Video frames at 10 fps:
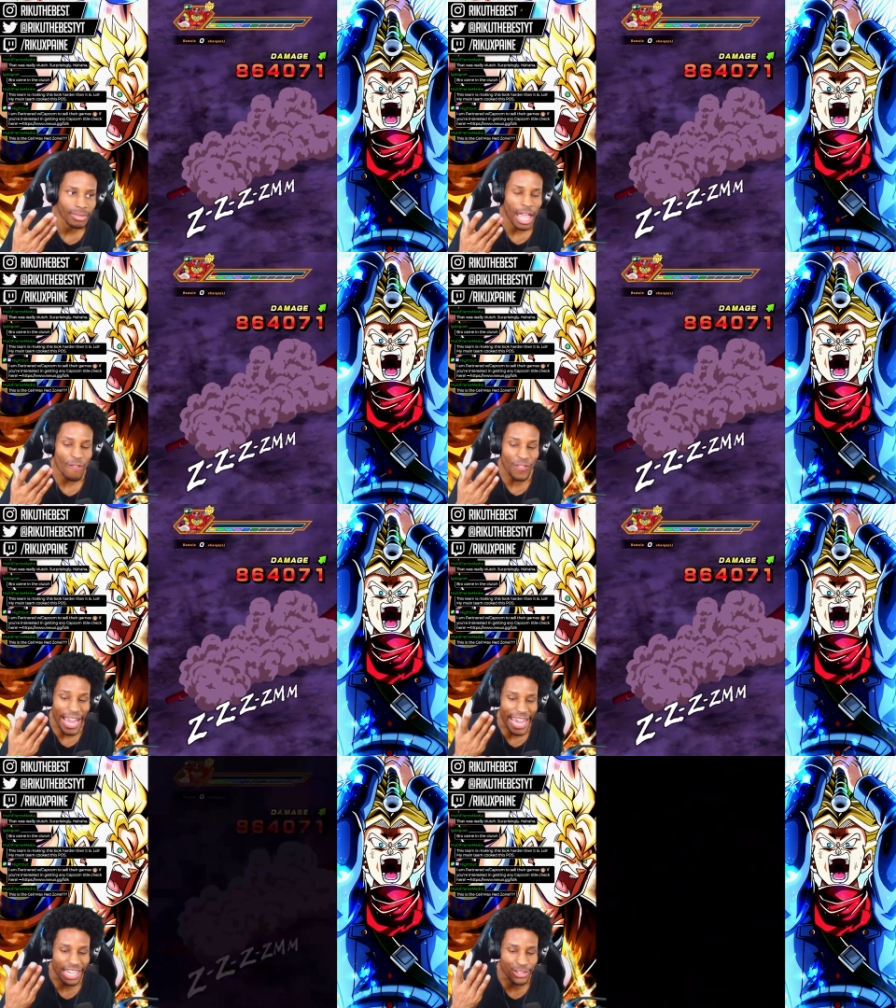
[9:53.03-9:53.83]
If I
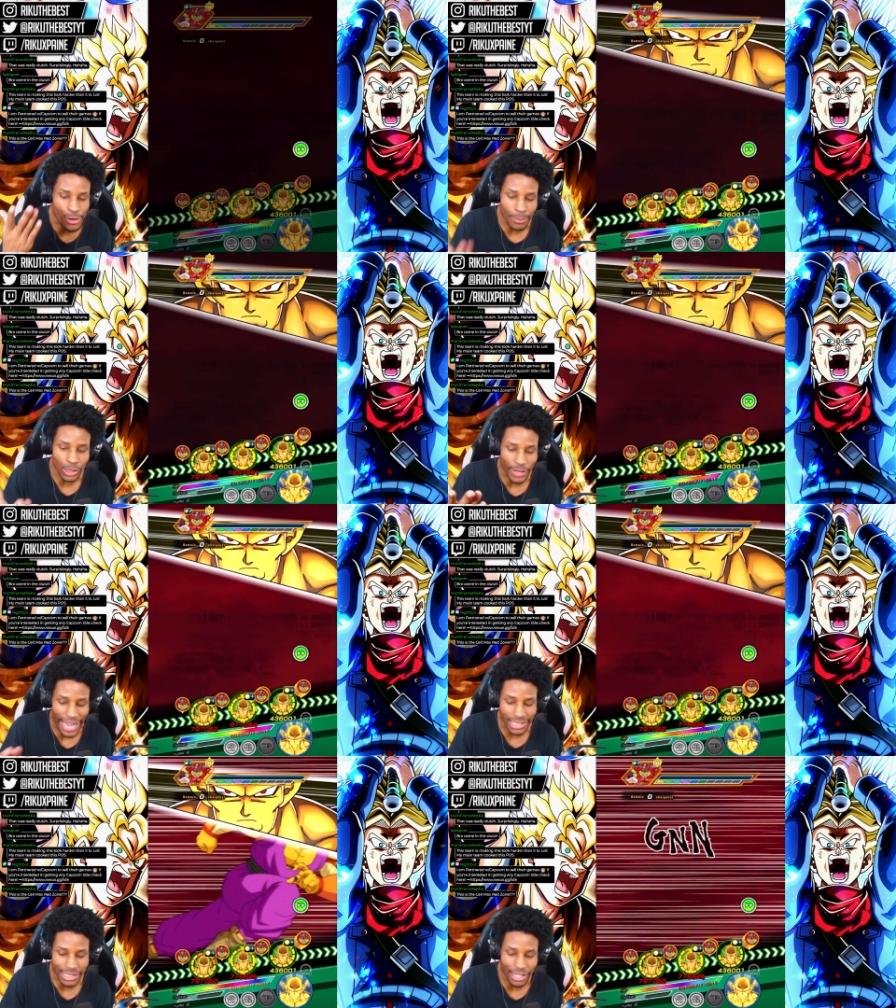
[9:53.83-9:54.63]
had dupes on
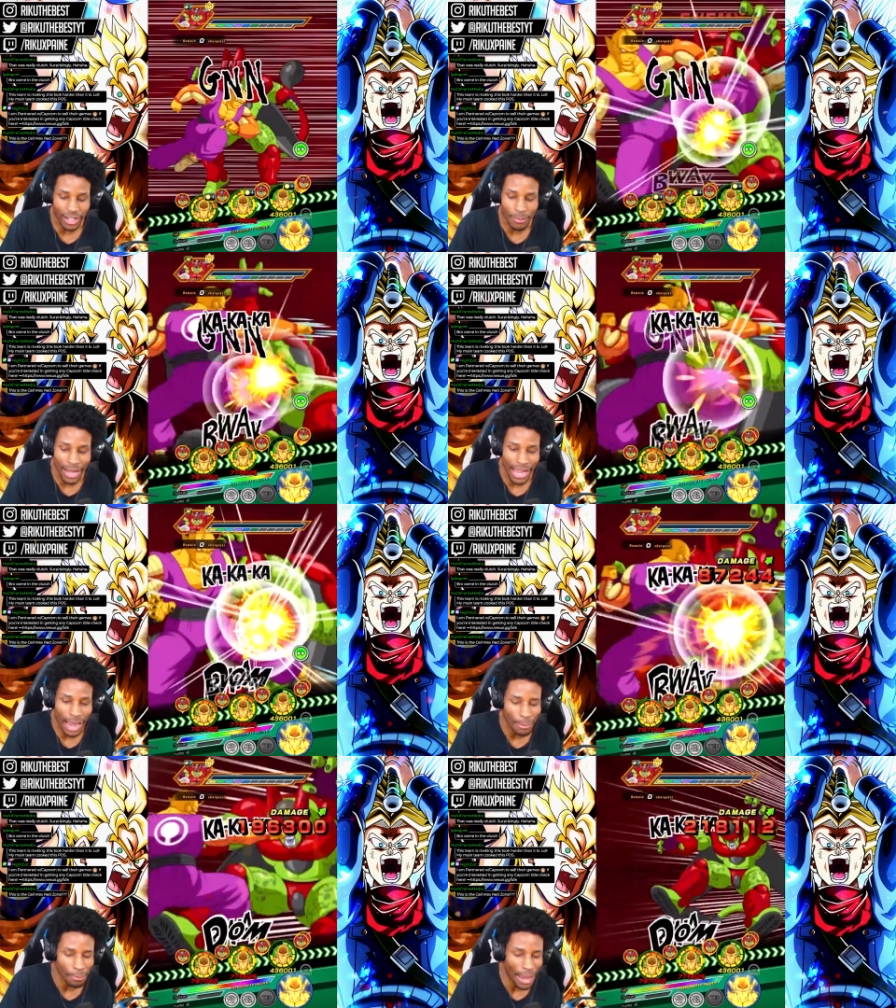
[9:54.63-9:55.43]
STR
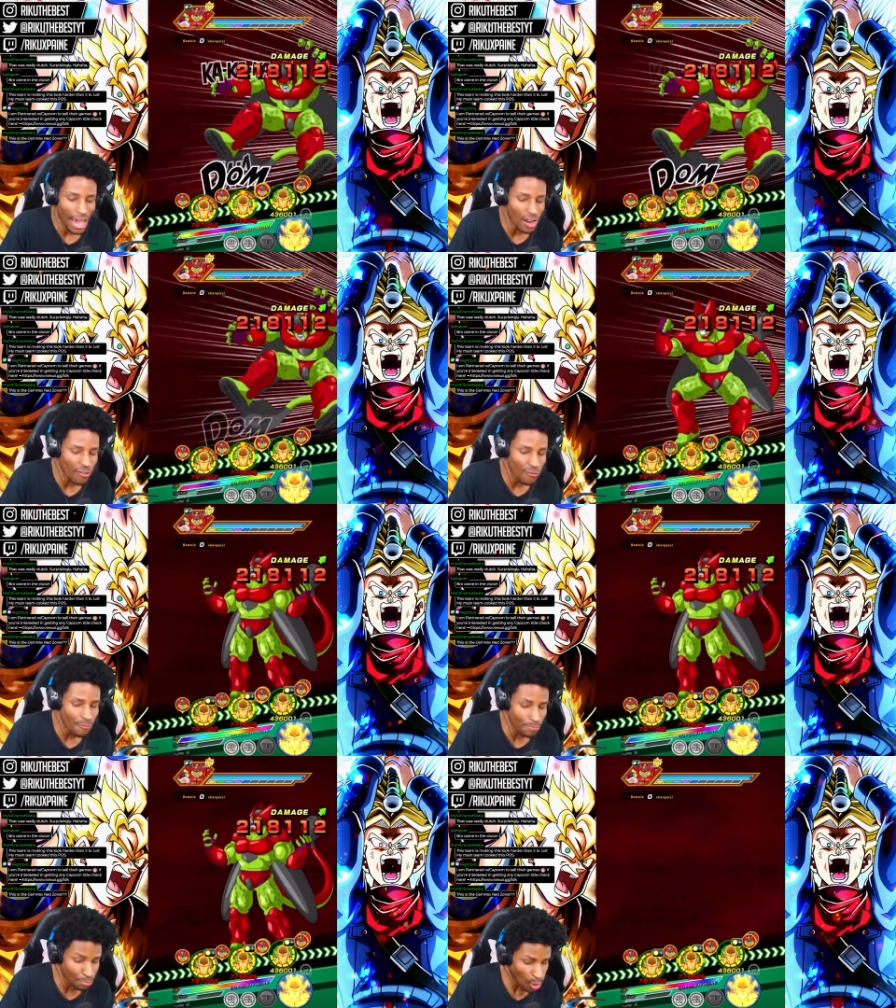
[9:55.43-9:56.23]
I might have
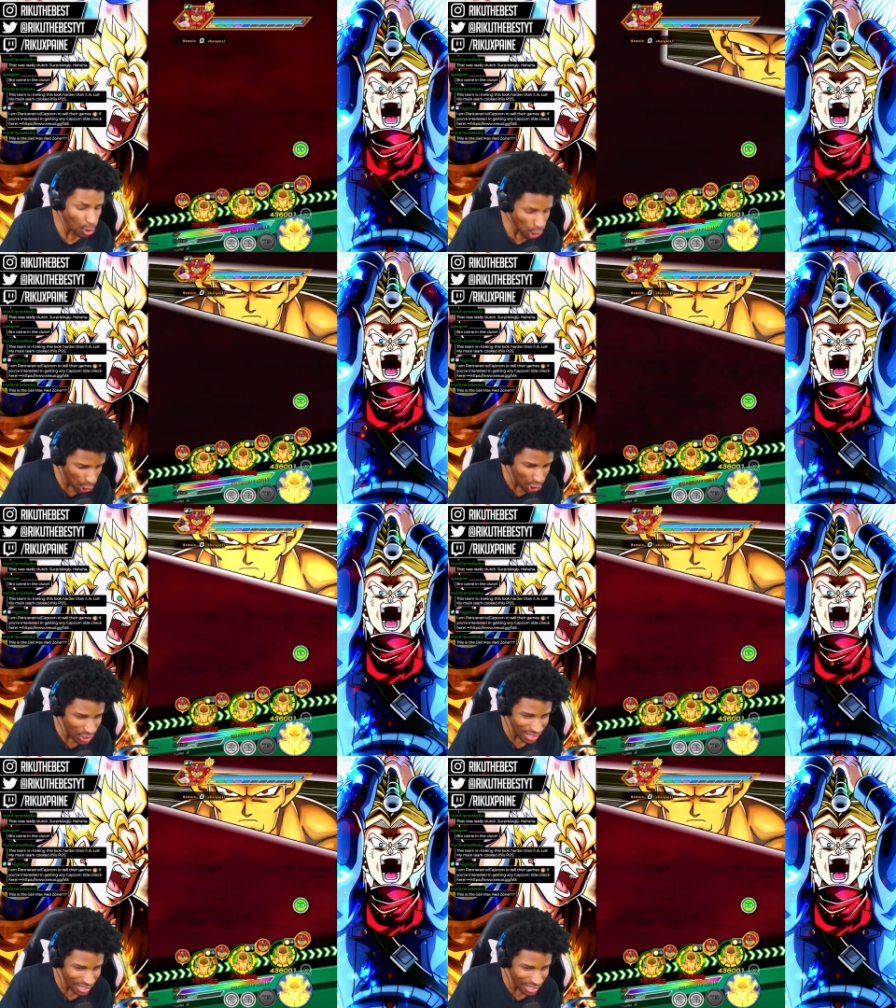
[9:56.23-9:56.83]
brought her.